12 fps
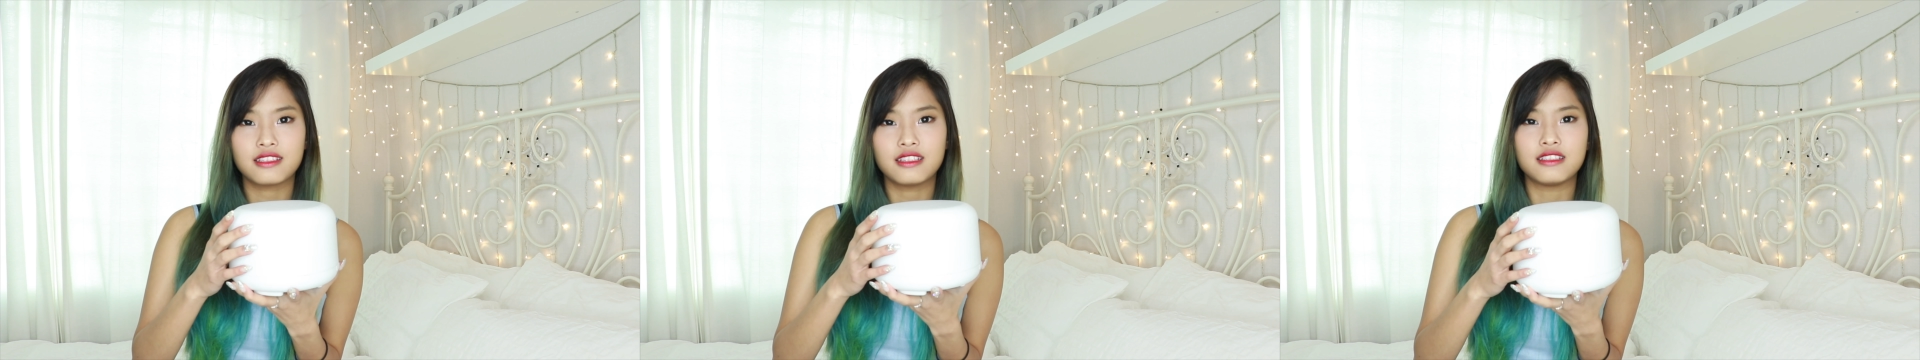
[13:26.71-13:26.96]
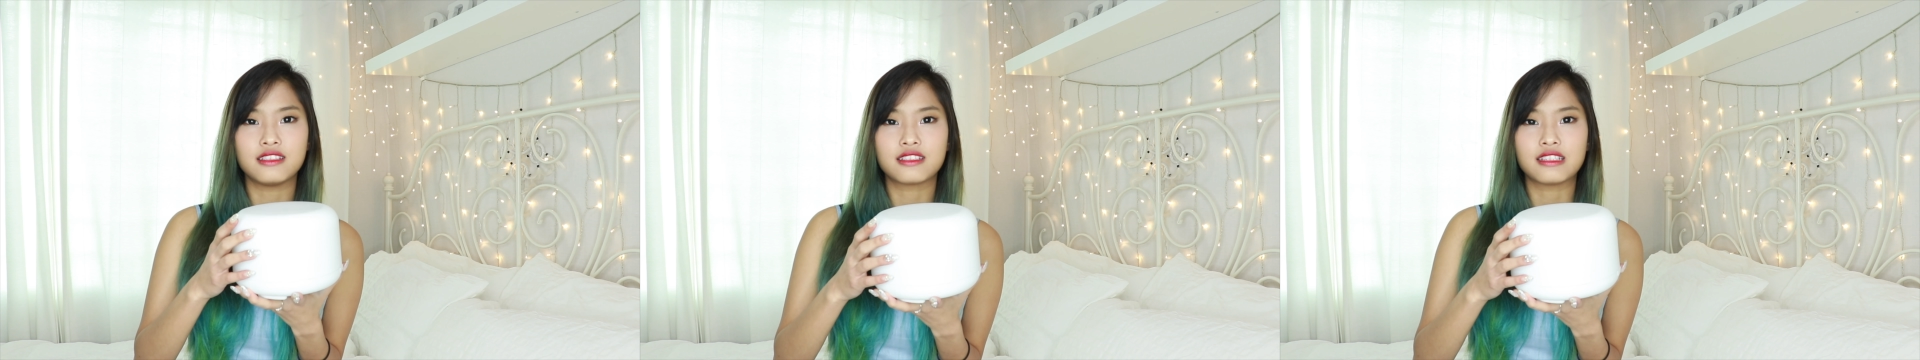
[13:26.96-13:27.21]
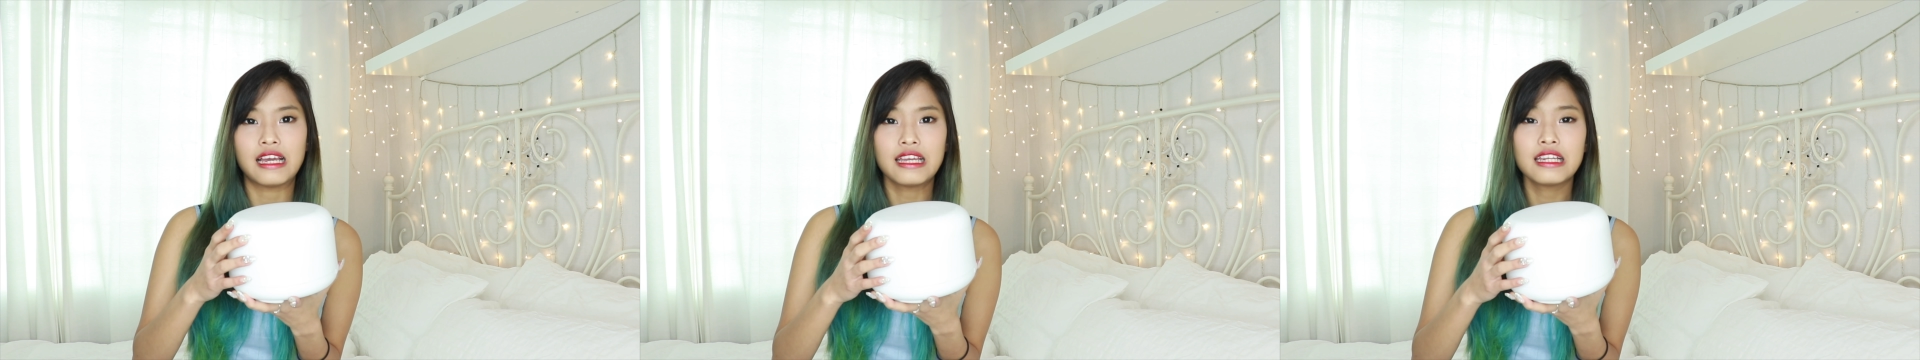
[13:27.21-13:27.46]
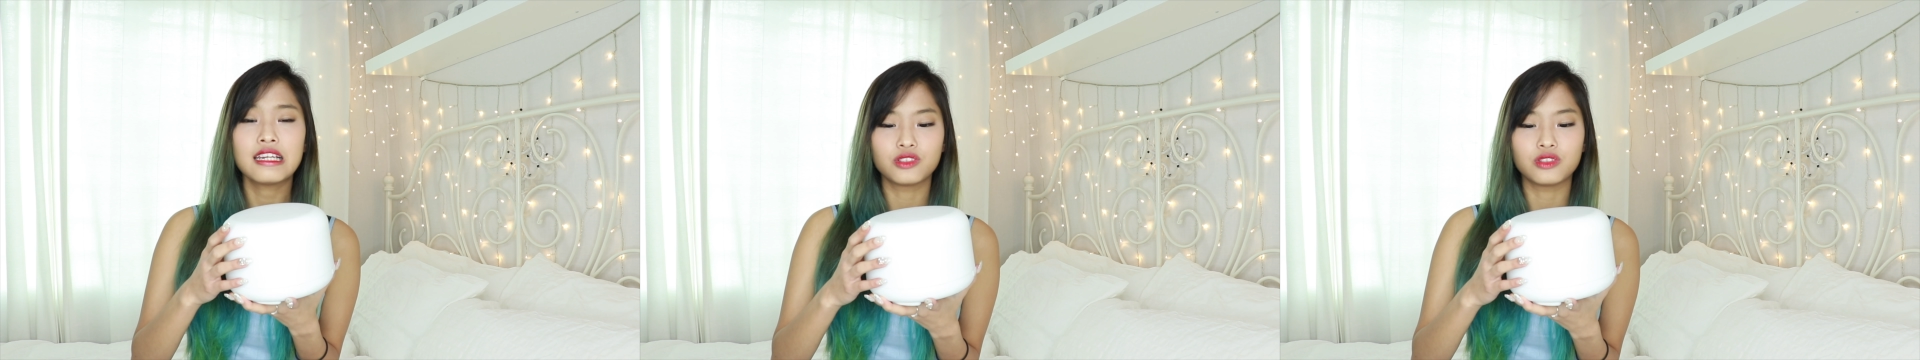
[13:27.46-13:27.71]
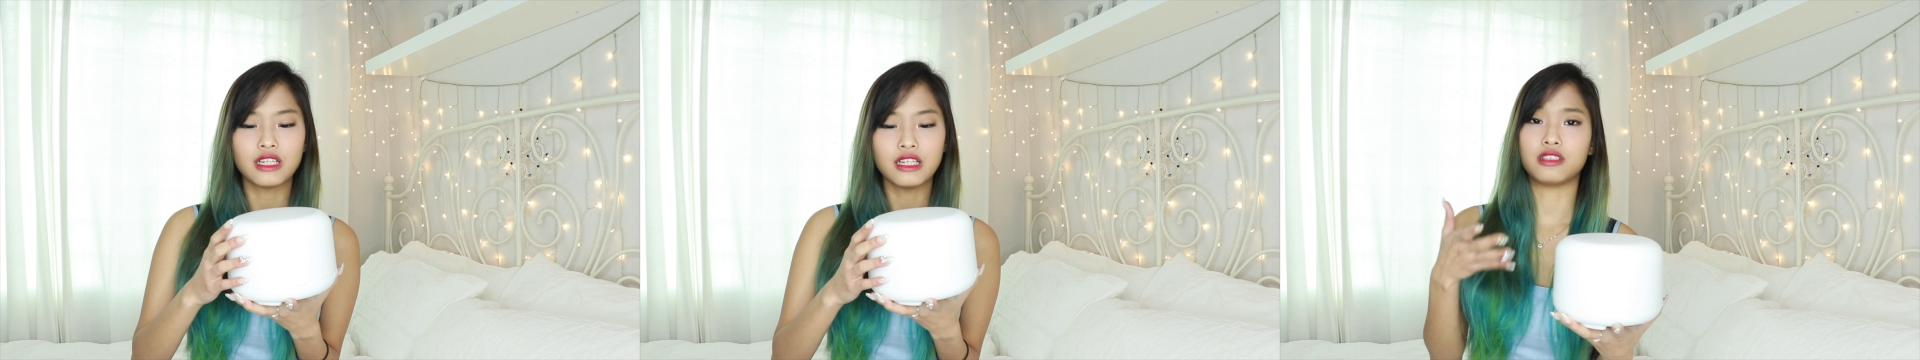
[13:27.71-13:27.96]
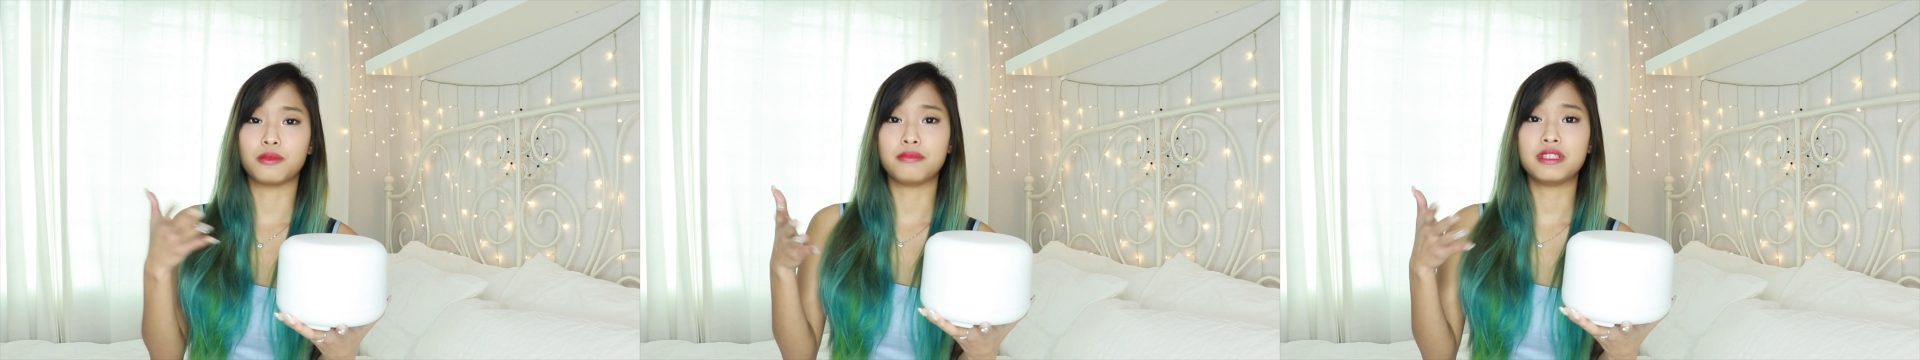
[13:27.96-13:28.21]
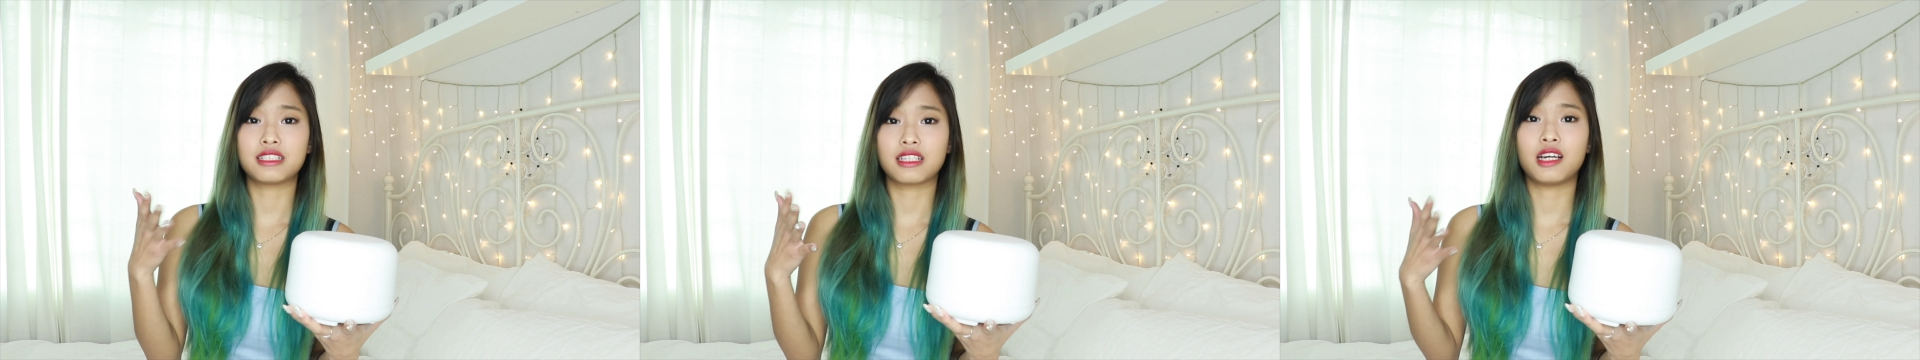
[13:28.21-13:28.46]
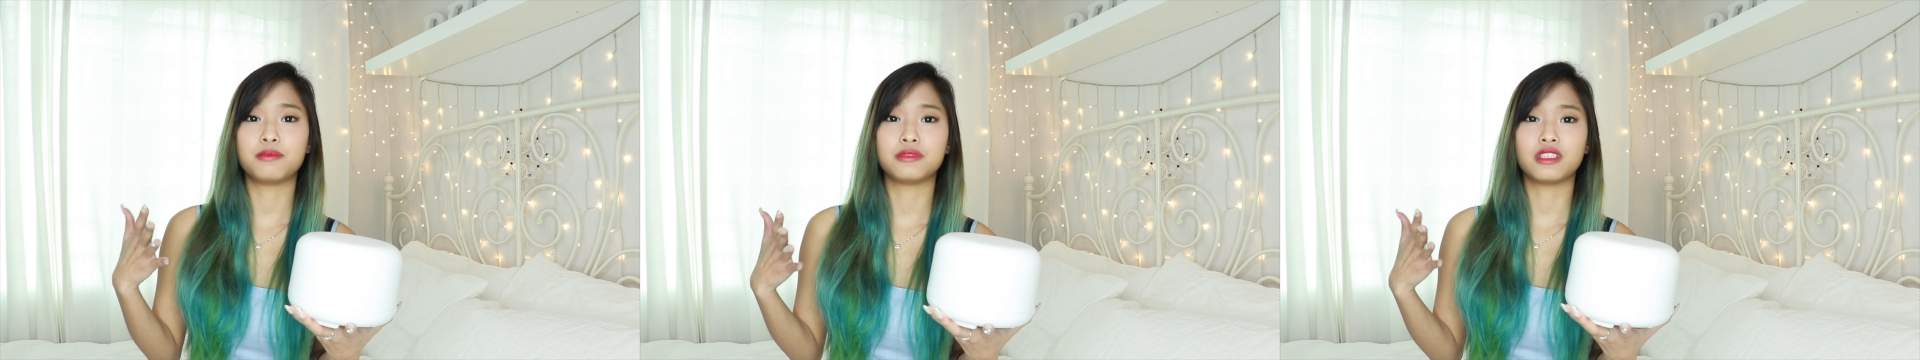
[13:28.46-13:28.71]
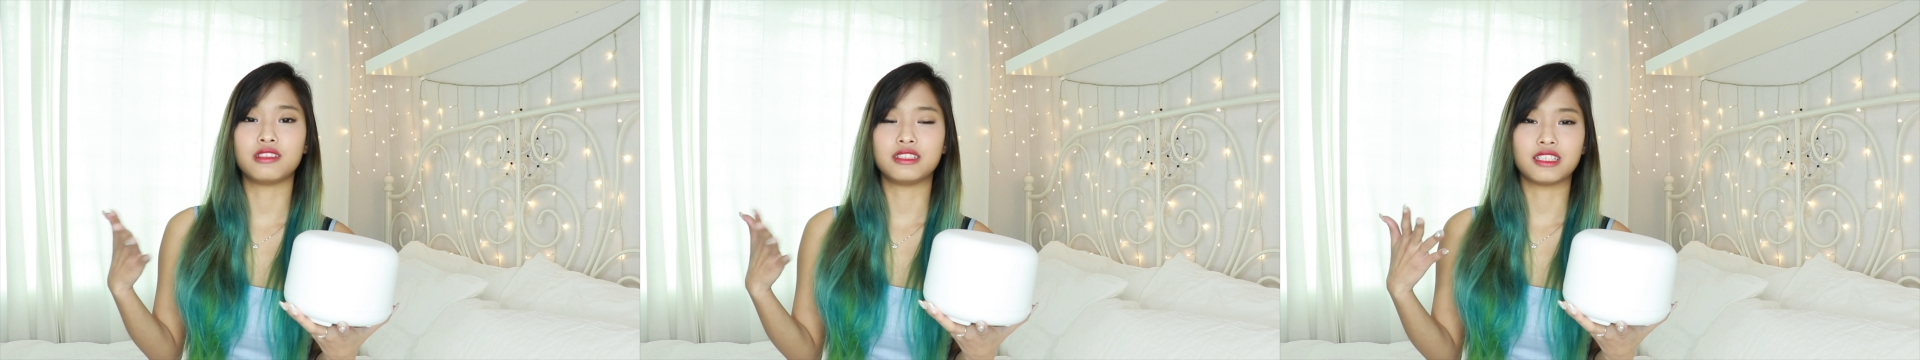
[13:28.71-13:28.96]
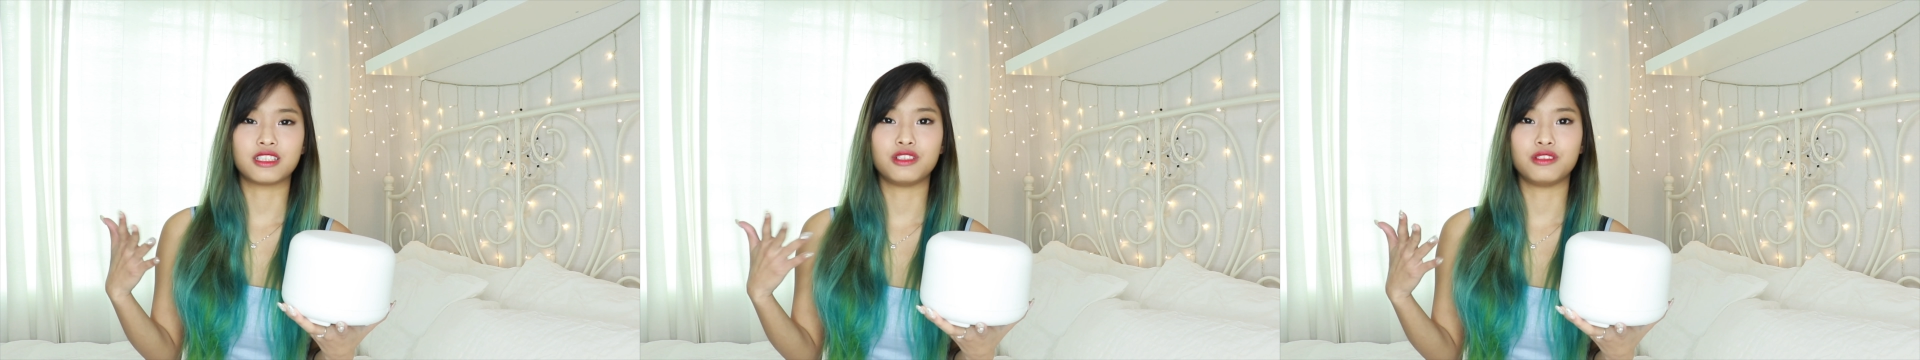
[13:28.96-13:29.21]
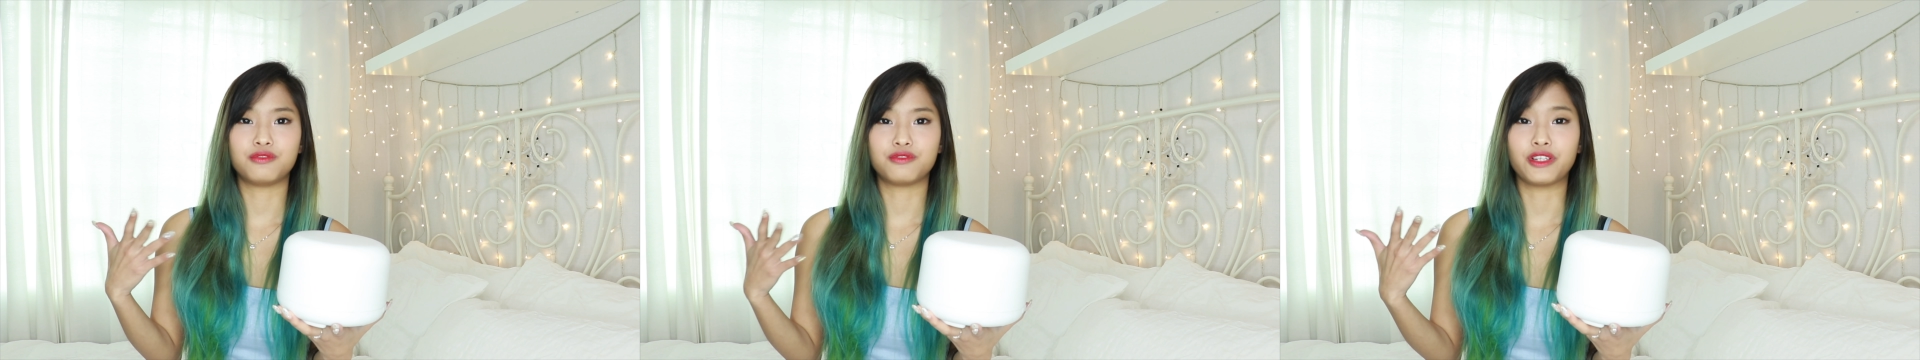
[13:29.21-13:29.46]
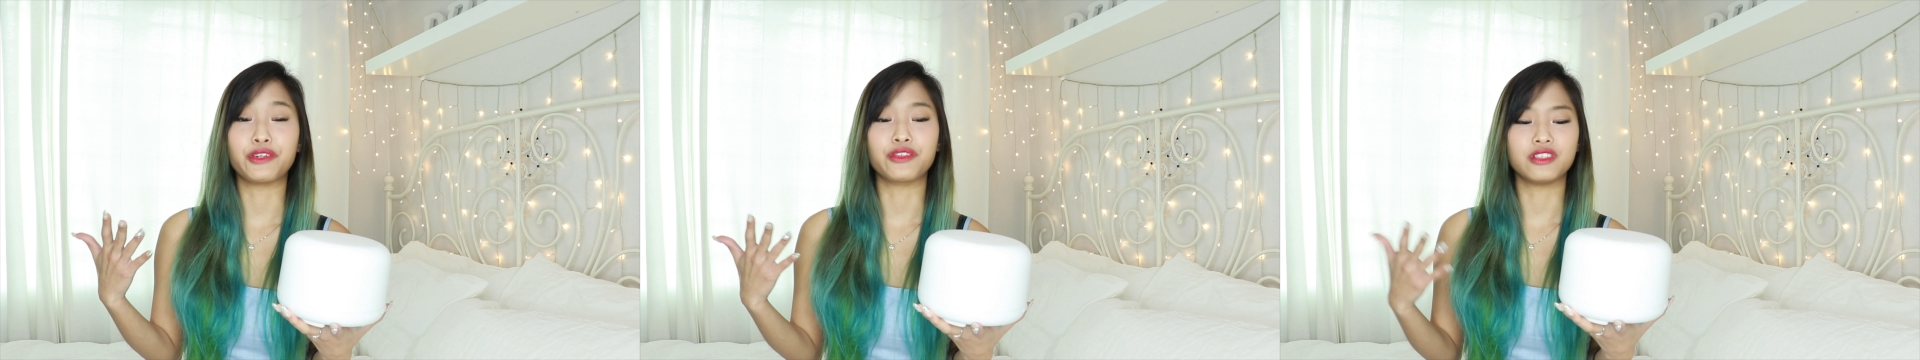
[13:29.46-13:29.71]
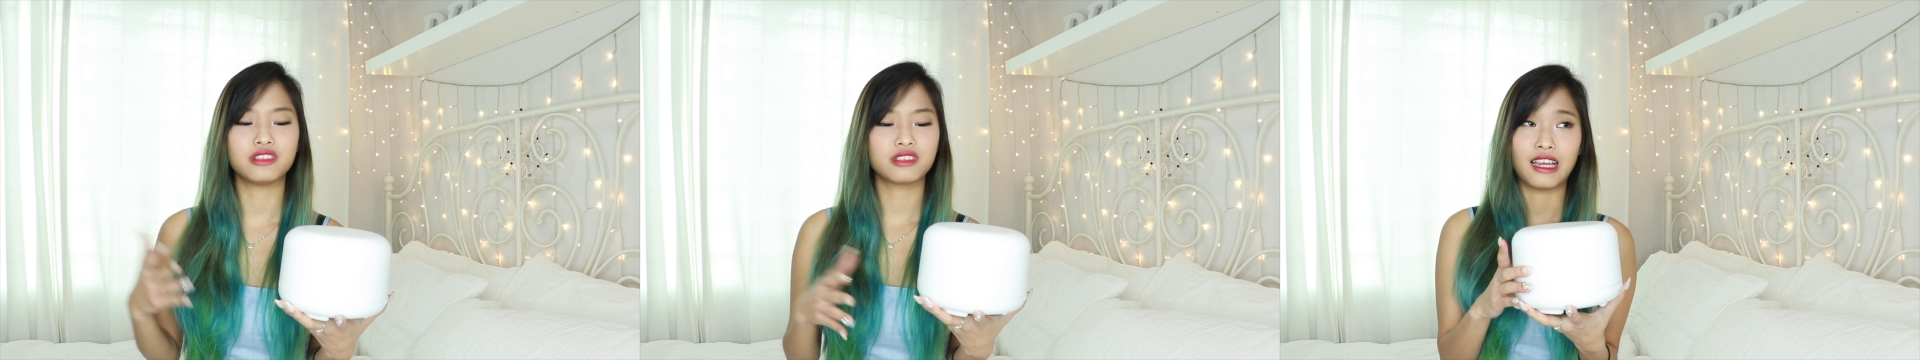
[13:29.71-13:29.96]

inside so that the mist comes out is actually fragrant